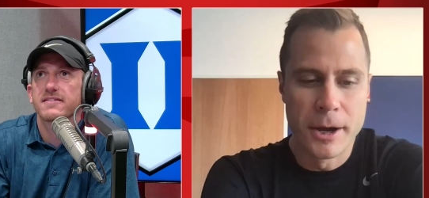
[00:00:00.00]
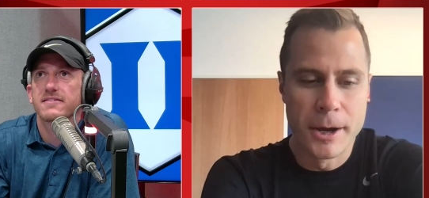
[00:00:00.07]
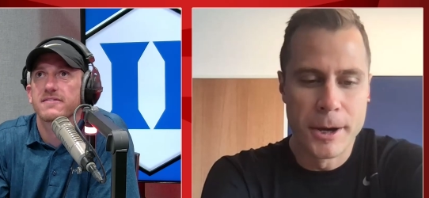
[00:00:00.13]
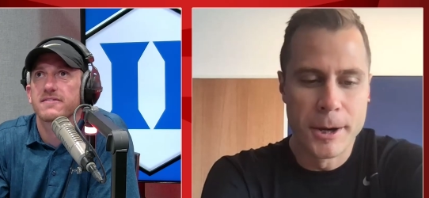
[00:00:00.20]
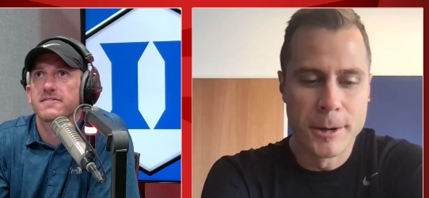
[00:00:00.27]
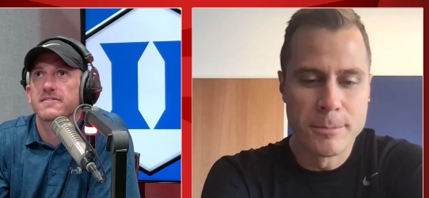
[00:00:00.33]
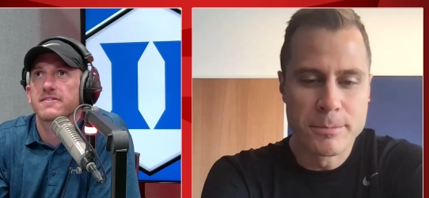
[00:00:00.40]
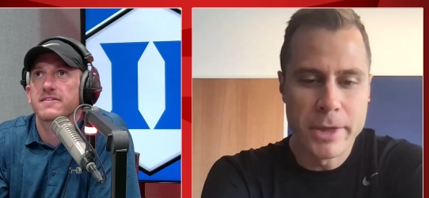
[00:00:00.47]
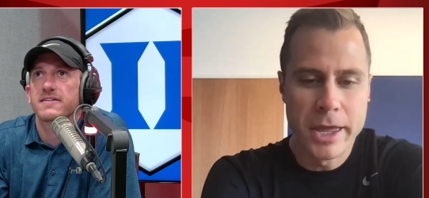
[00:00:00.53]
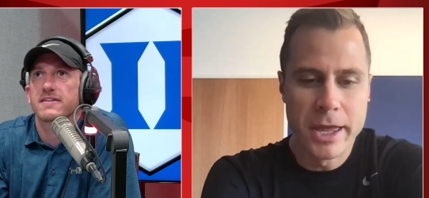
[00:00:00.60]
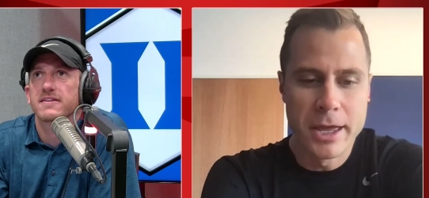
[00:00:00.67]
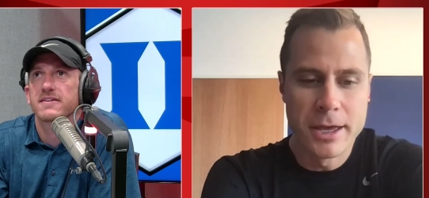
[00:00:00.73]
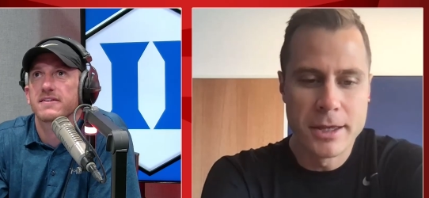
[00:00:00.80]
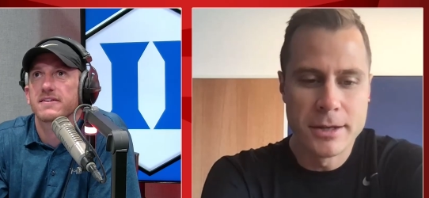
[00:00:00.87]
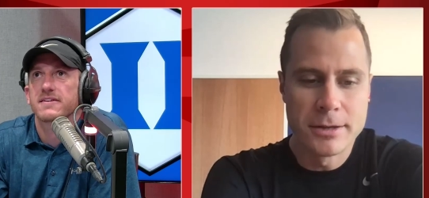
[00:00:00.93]
Speaker 1: Um,
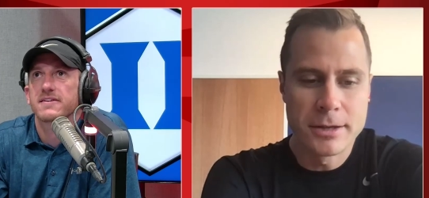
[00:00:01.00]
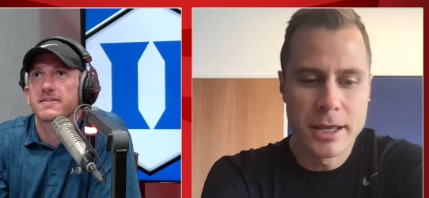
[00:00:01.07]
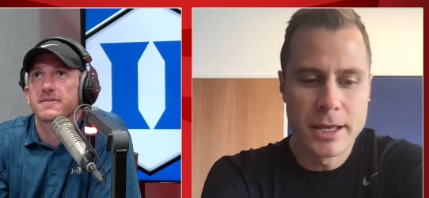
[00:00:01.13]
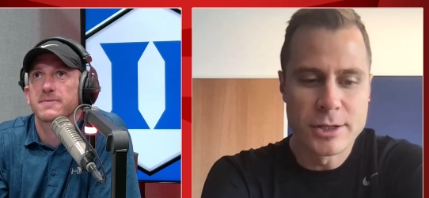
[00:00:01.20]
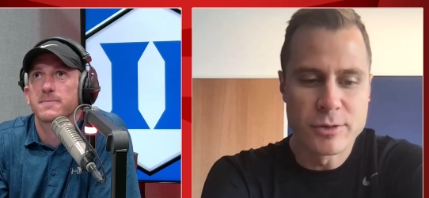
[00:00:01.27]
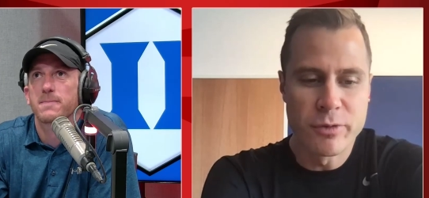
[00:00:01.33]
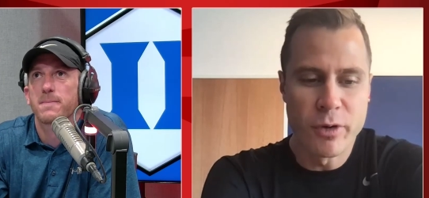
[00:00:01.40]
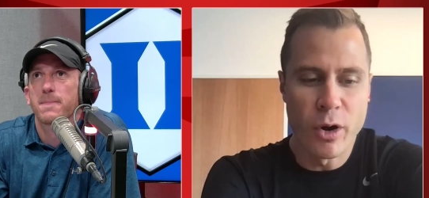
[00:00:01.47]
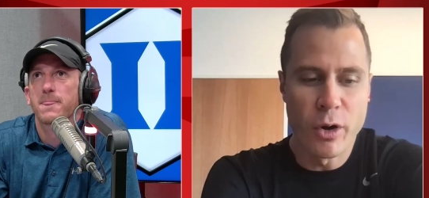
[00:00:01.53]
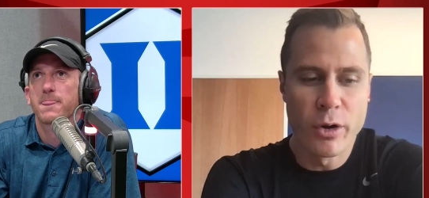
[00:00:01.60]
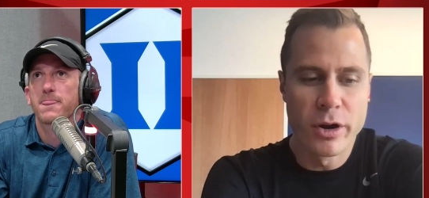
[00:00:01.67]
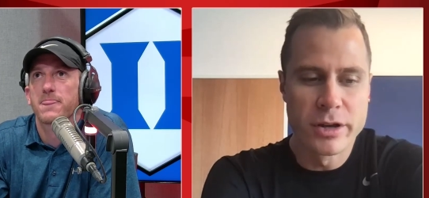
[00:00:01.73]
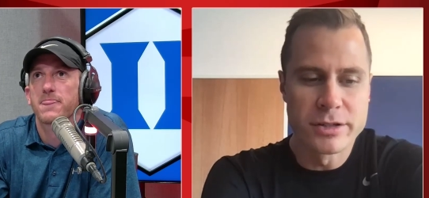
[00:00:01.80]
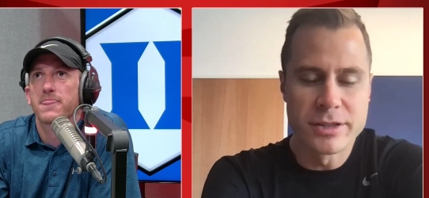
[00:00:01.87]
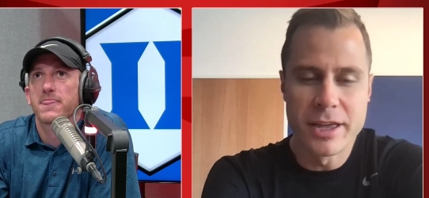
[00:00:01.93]
and as
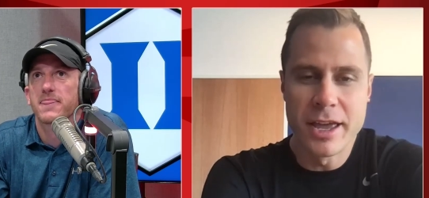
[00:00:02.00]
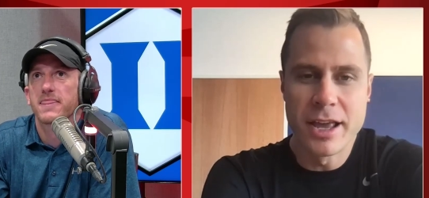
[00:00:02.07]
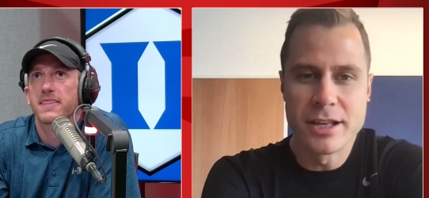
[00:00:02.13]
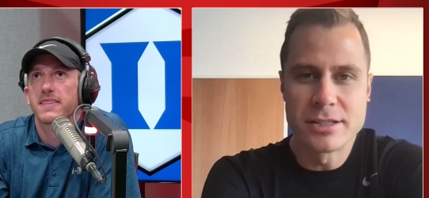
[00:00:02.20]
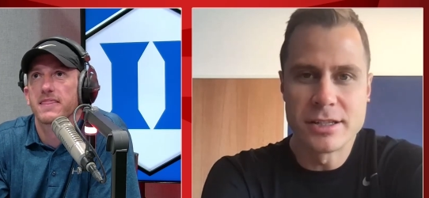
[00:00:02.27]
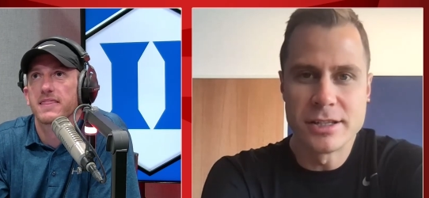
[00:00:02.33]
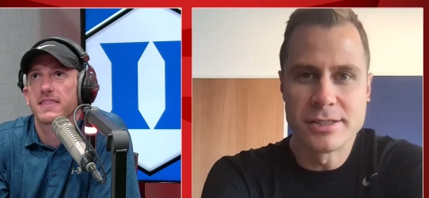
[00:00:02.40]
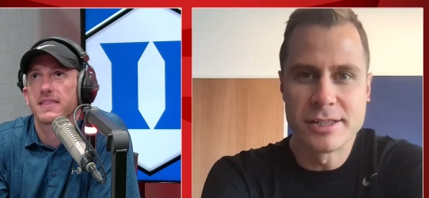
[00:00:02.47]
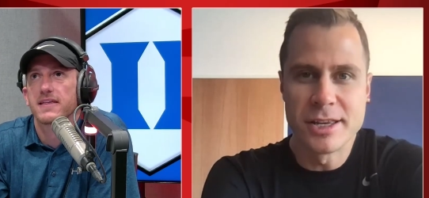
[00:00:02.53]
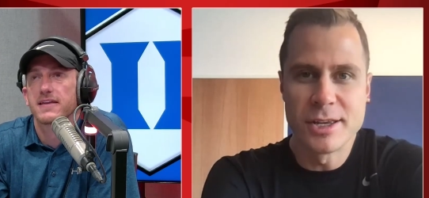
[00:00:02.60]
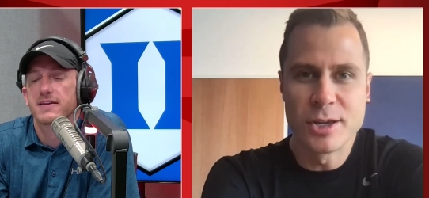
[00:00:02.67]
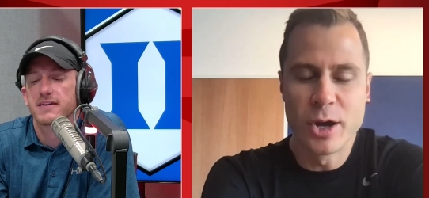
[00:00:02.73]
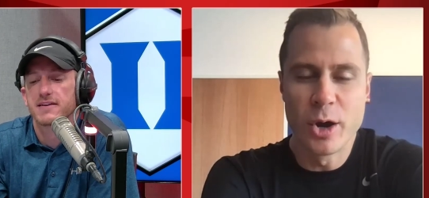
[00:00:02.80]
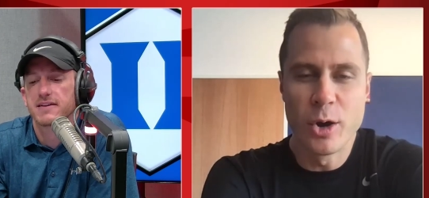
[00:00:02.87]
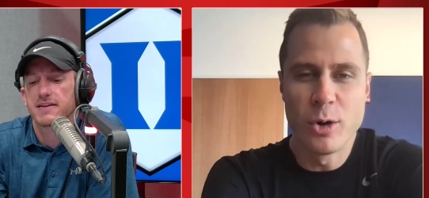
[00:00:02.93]
far as the
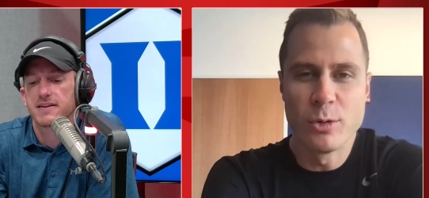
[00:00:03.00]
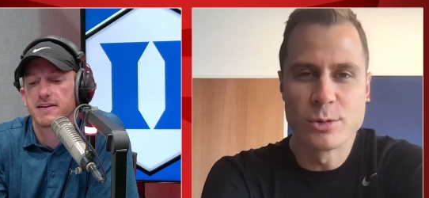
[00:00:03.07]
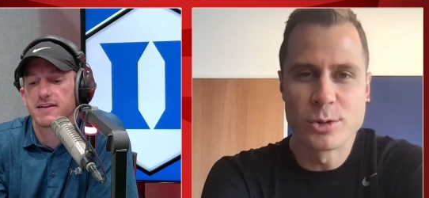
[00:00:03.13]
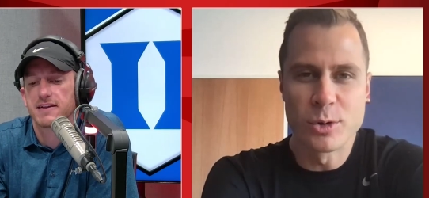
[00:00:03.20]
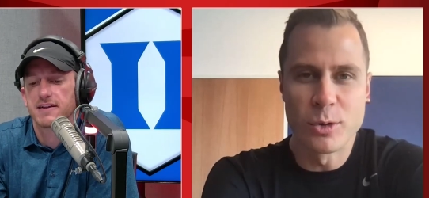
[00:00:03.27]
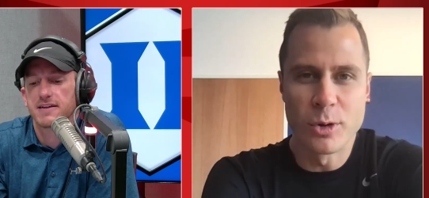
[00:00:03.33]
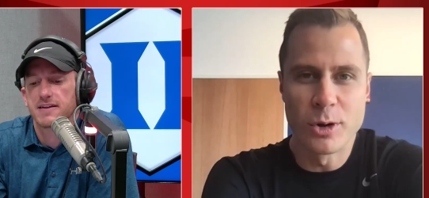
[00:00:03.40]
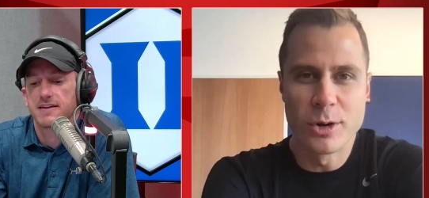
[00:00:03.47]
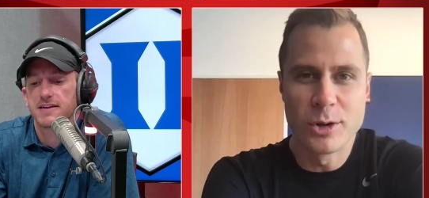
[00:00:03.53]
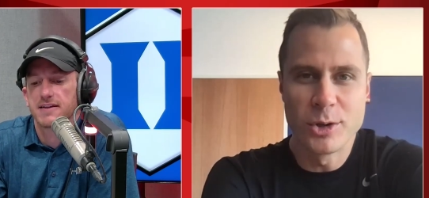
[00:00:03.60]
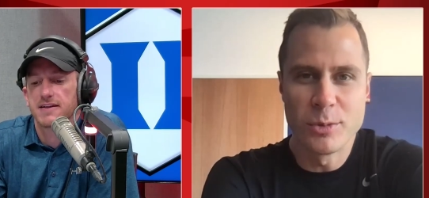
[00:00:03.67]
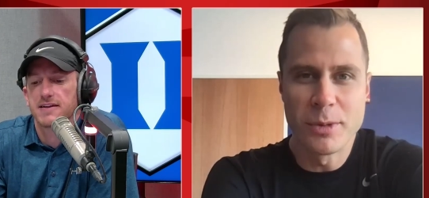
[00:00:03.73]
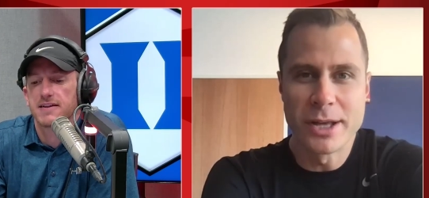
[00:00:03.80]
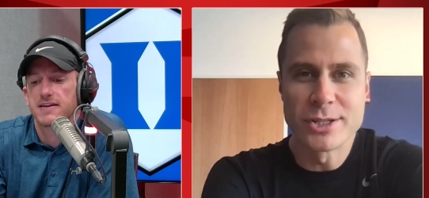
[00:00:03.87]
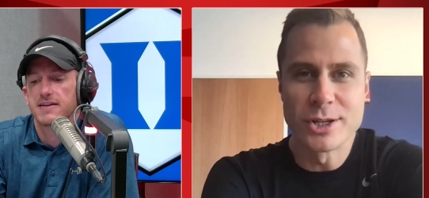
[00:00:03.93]
ACC goes,
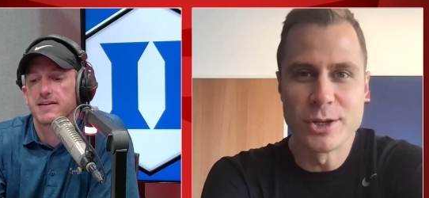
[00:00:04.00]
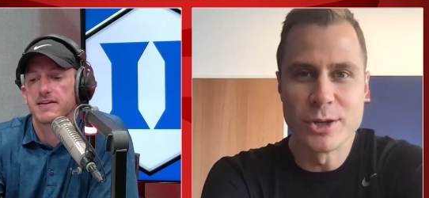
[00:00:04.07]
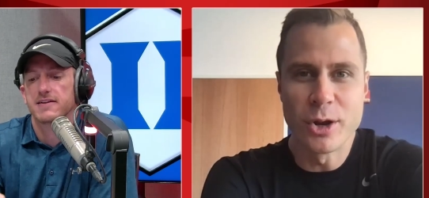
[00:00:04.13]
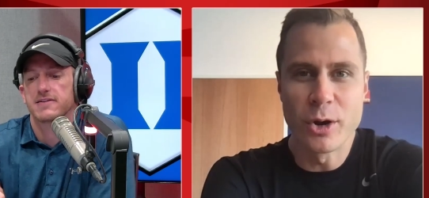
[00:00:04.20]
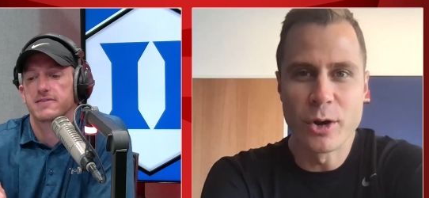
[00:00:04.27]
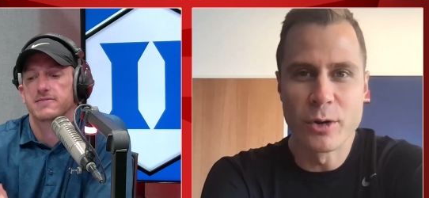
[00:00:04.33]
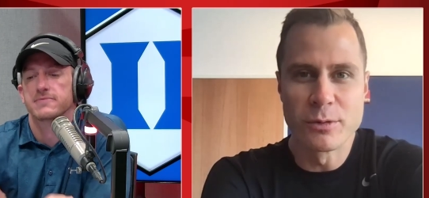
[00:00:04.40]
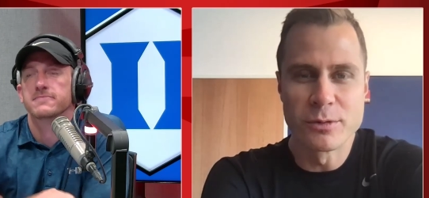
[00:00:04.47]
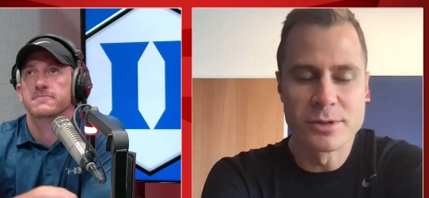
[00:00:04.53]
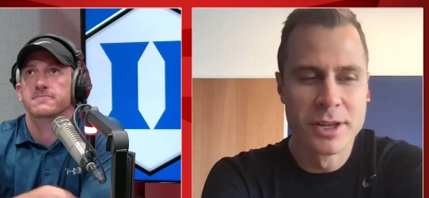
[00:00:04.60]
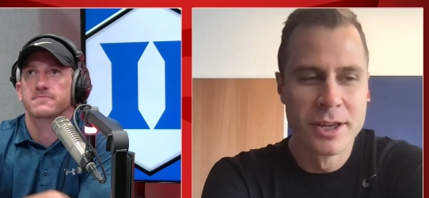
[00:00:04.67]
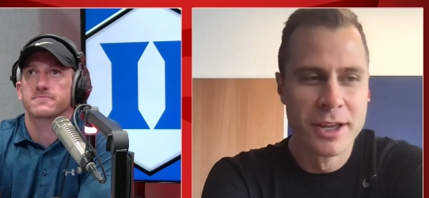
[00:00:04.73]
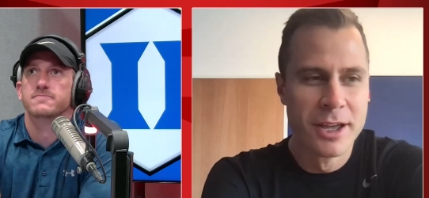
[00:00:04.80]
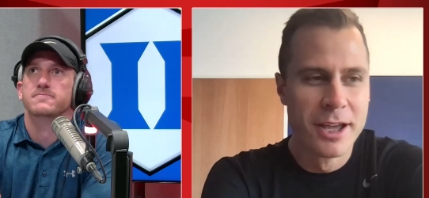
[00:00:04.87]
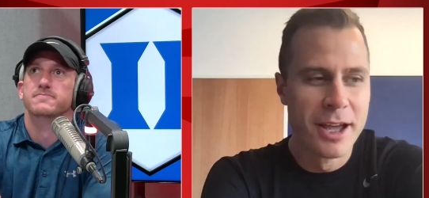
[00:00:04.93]
or you mentioned
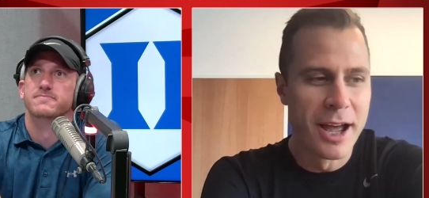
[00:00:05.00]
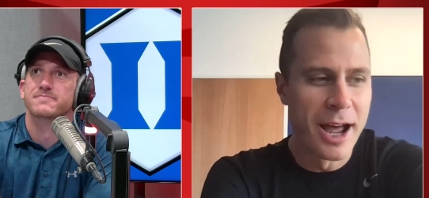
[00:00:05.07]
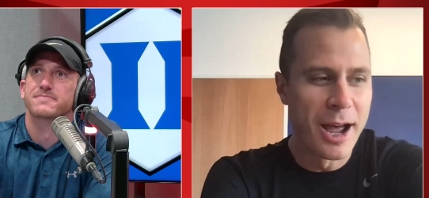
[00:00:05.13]
nerves,